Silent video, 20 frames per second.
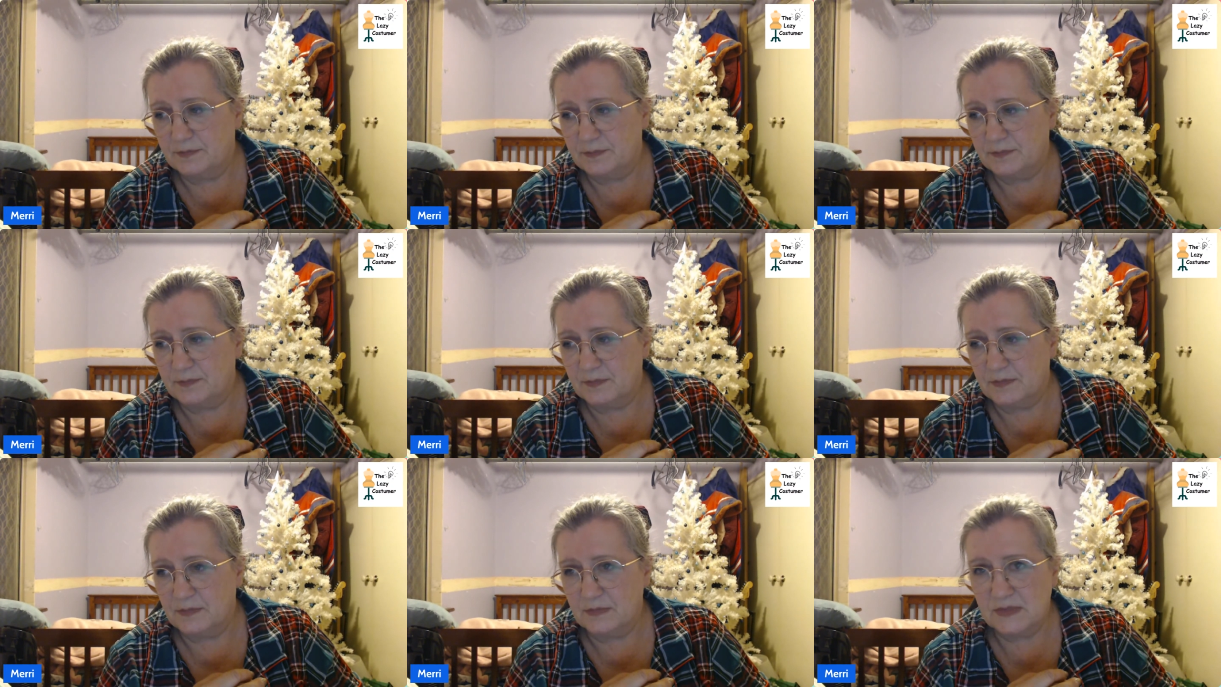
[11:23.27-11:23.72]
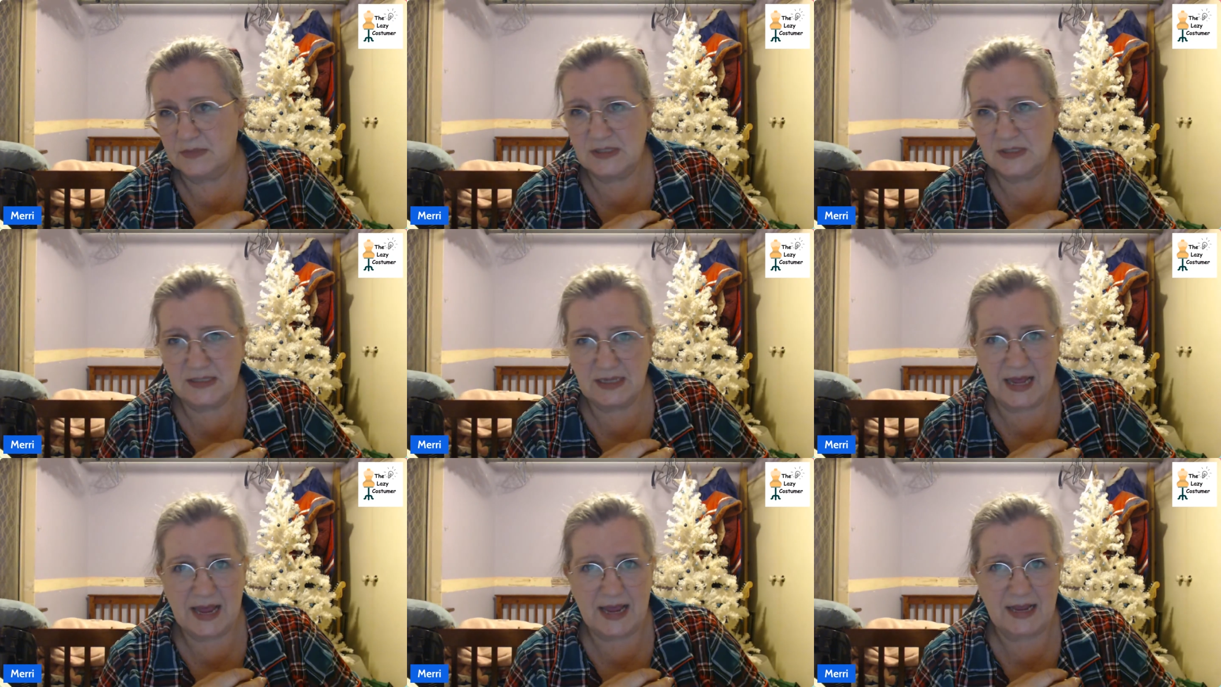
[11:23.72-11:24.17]

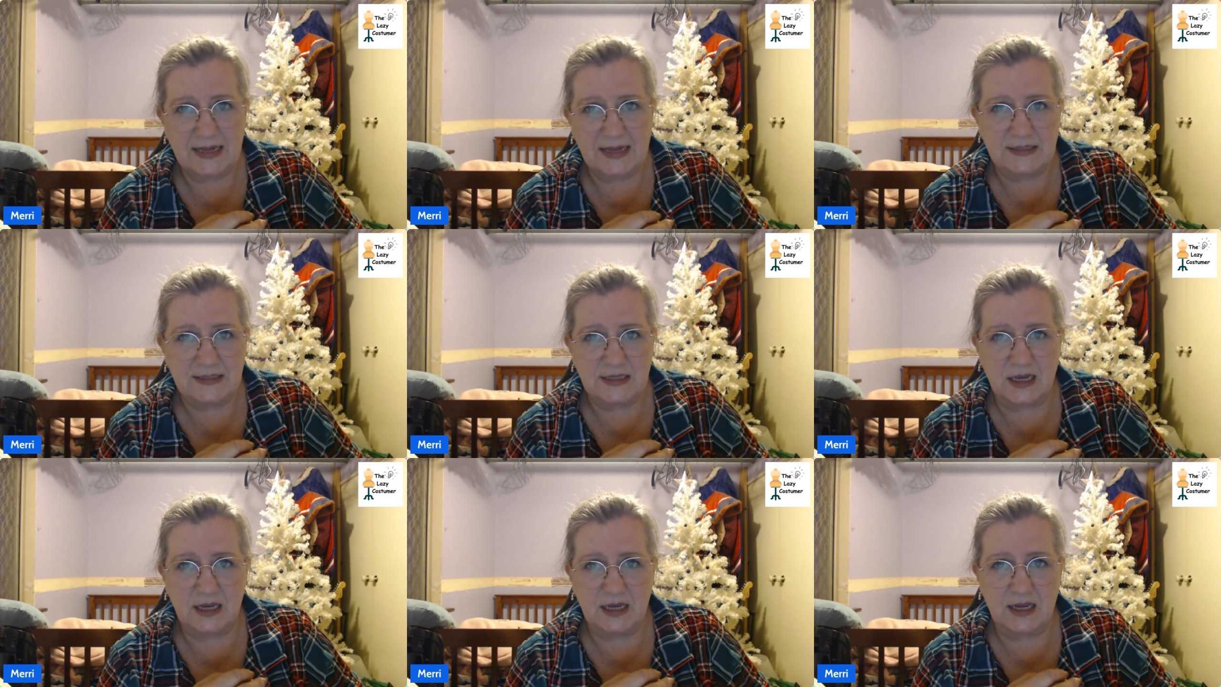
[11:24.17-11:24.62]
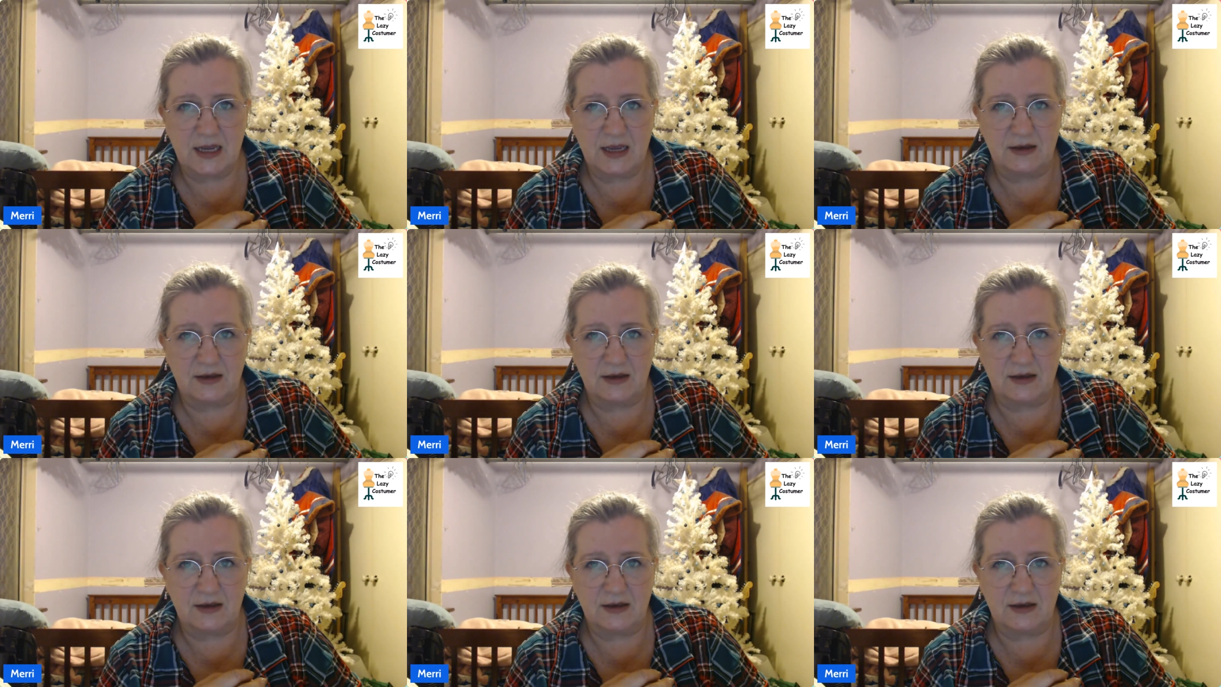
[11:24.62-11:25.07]
sleighs. I have
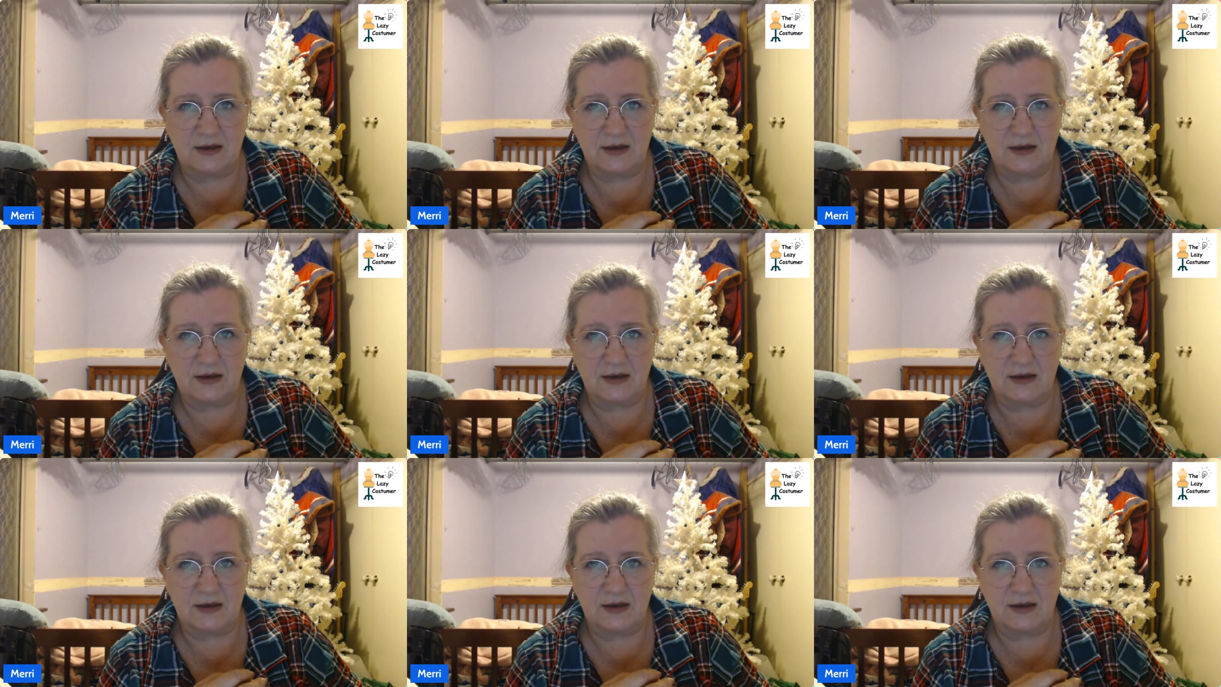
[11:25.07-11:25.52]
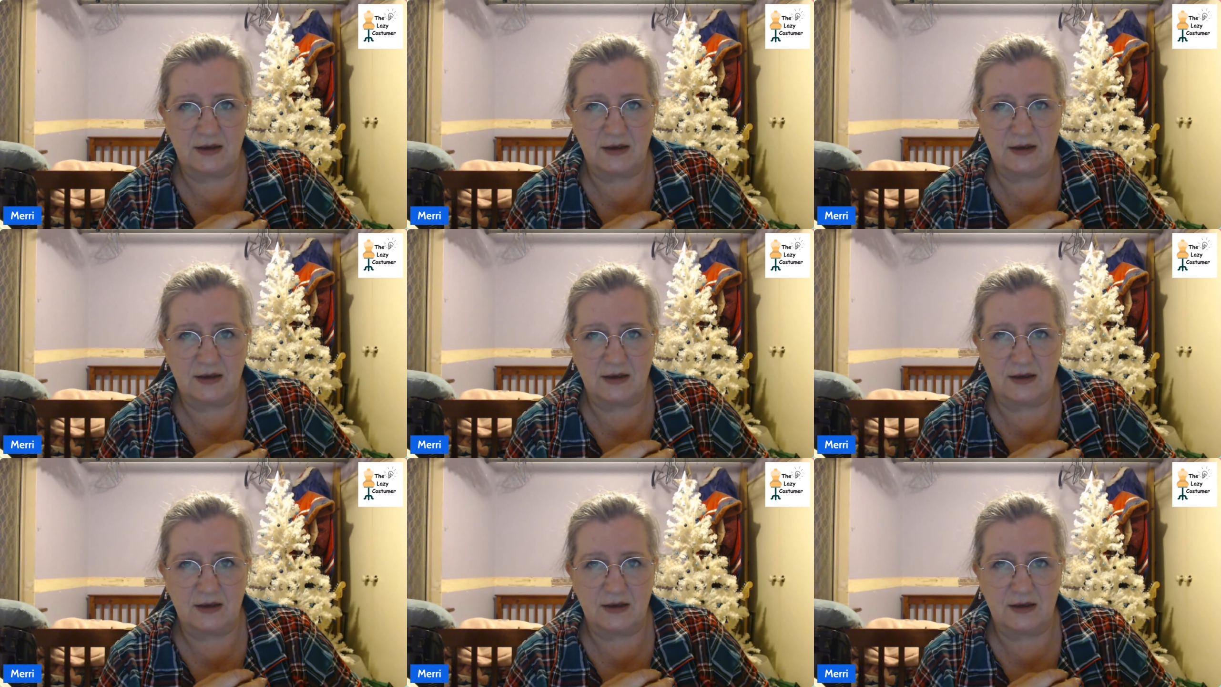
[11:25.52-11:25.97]
presents. I
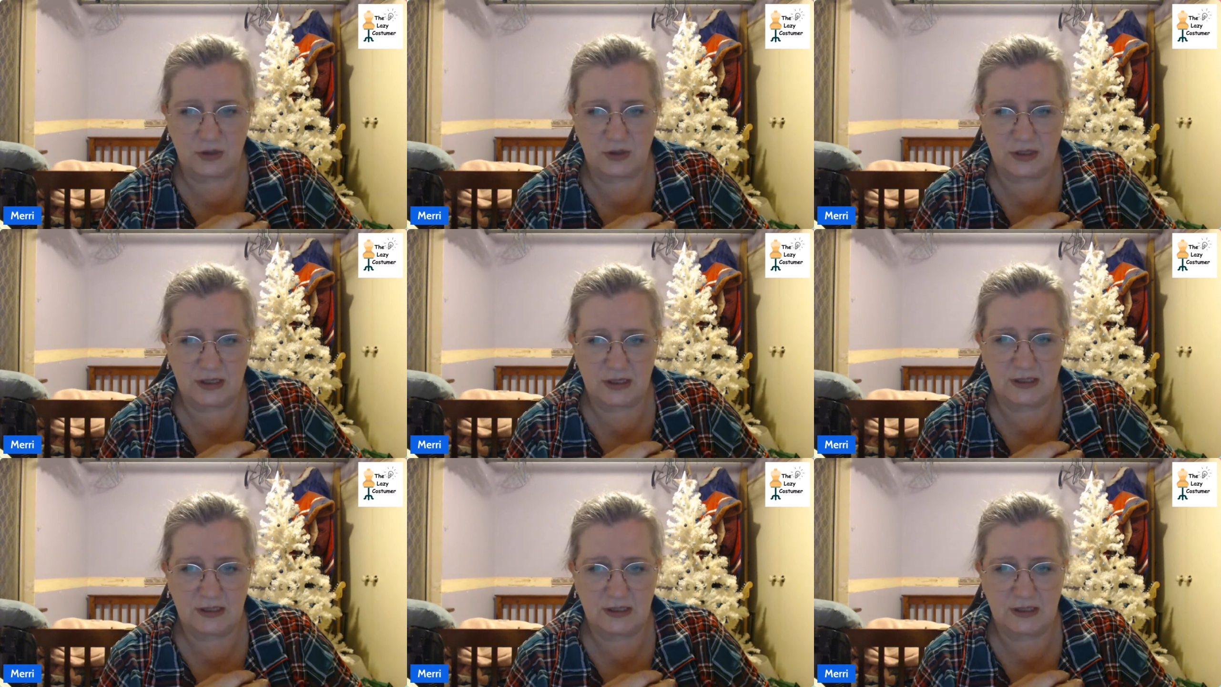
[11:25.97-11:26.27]
have trees.